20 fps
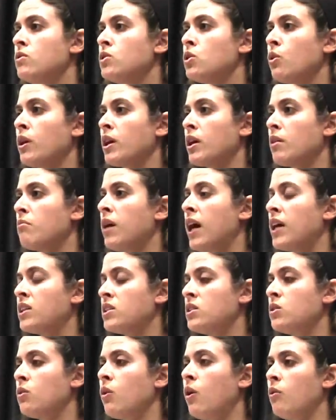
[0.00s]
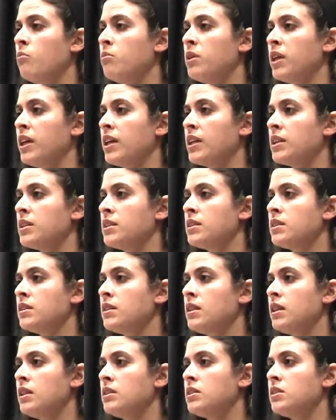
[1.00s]
showing compassion to all beings.
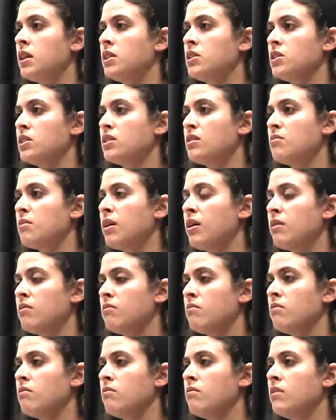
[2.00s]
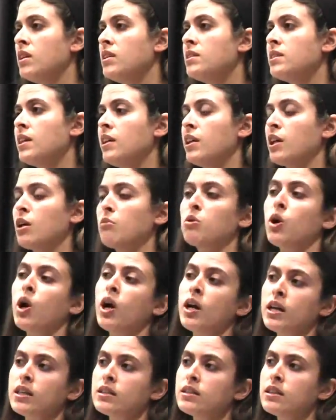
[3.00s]
It's not just about selling a
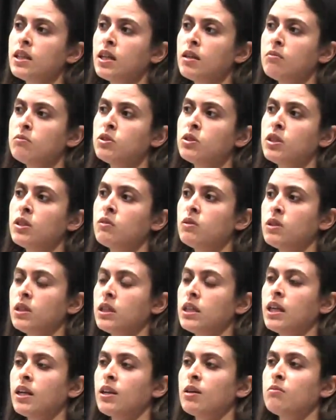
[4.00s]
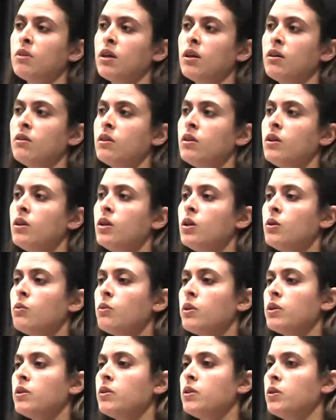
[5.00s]
product to them. So they really care about
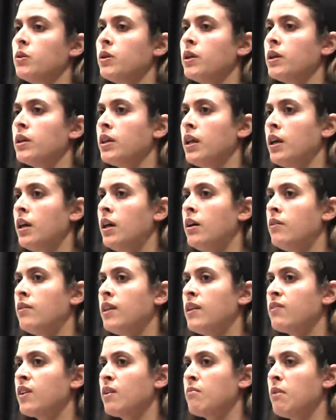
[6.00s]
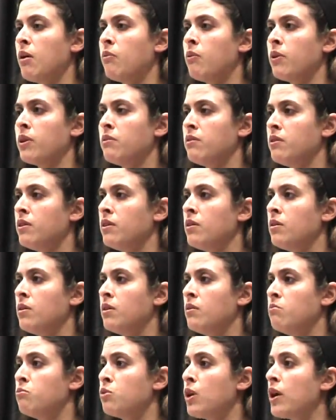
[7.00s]
what they're doing. They've come out with
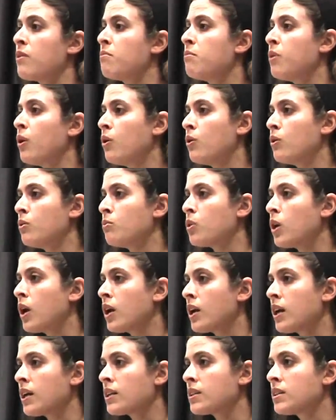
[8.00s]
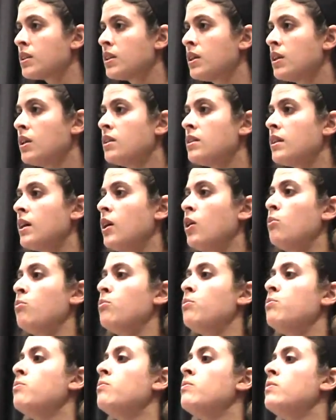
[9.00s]
a breath bone product to
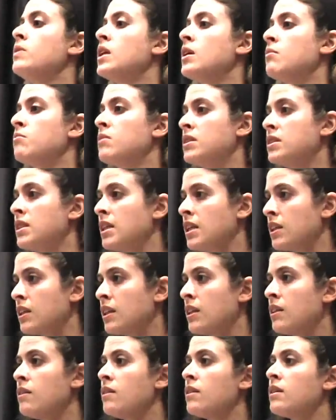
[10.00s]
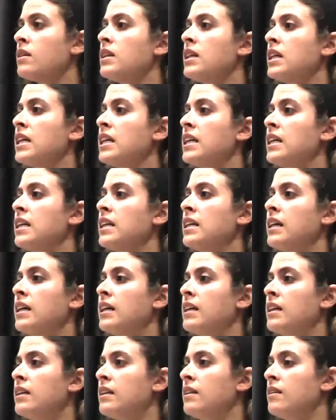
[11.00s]
help keep the teeth clean
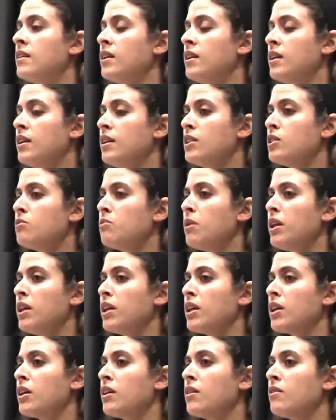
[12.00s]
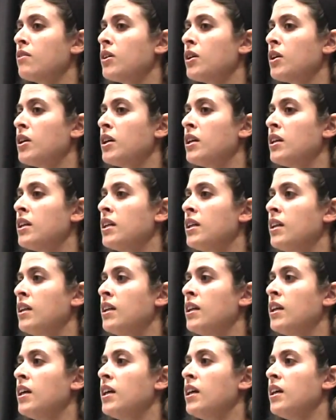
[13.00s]
and smelling good.
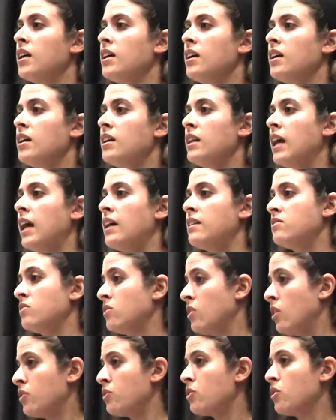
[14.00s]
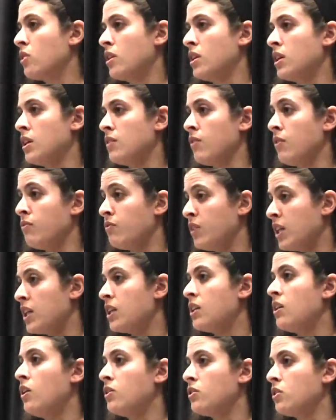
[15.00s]
And that's an alternative, a
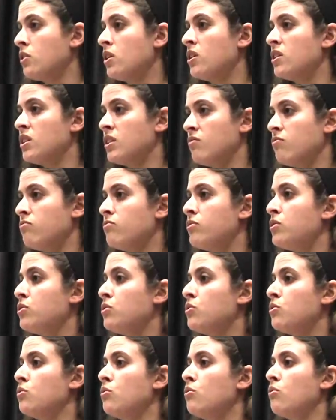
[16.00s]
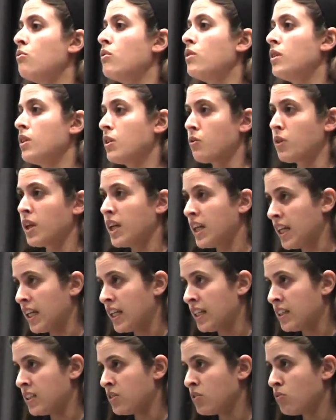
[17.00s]
vegan alternative to the
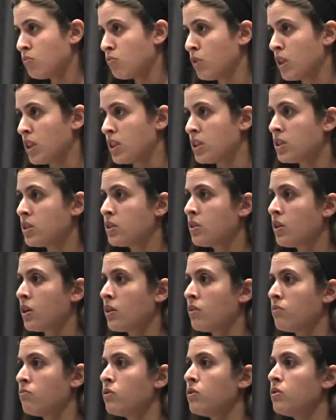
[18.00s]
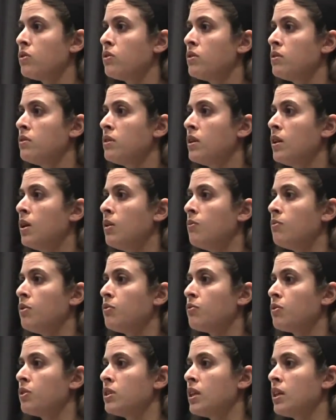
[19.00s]
greenies, which are
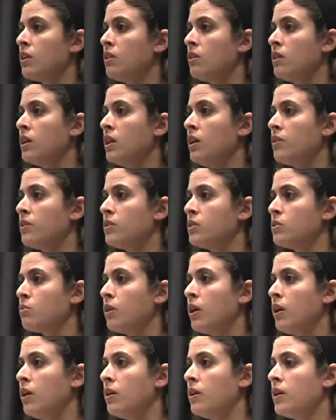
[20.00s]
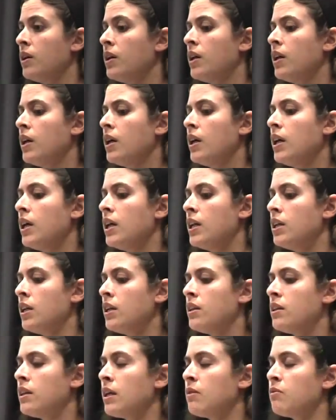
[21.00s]
helpful for dental health as well.
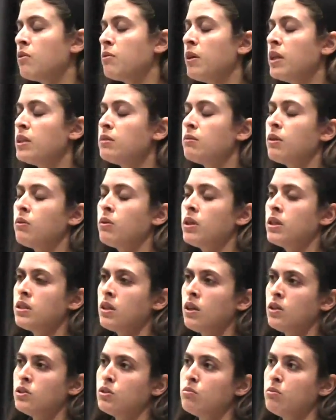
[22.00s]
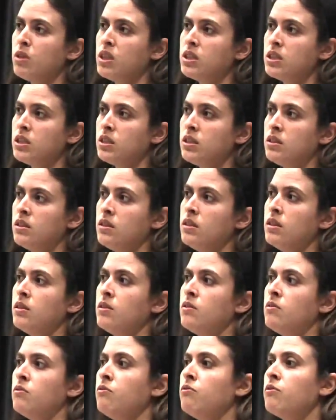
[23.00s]
And that reminds me, I wanted to also mention
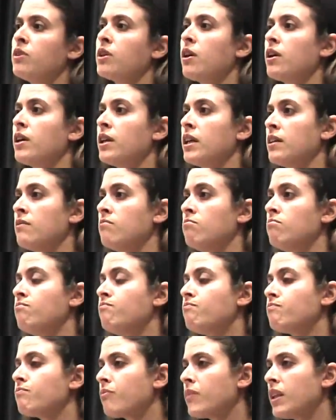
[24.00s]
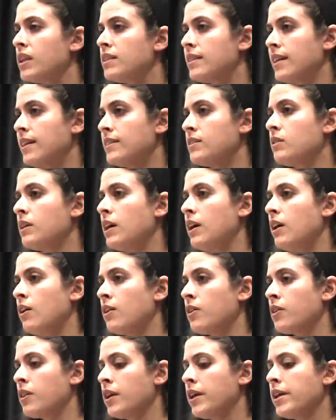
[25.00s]
regarding dental
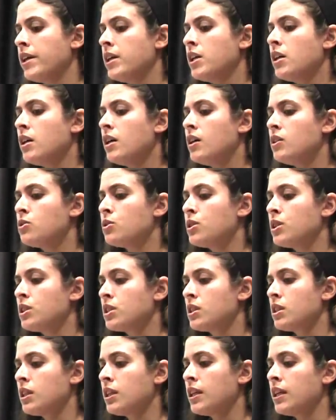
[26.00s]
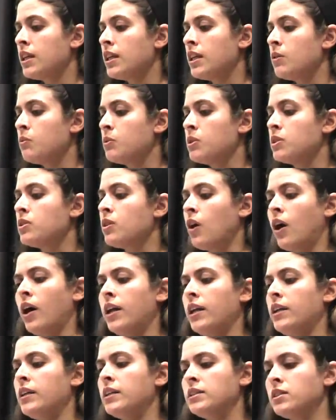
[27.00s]
health. Traditionally, it was
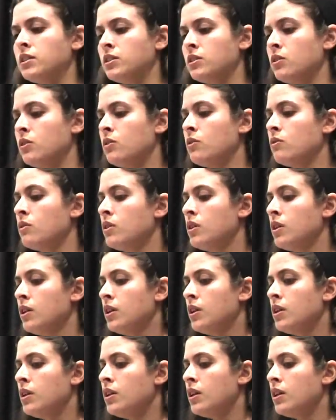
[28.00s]
thought, and it's still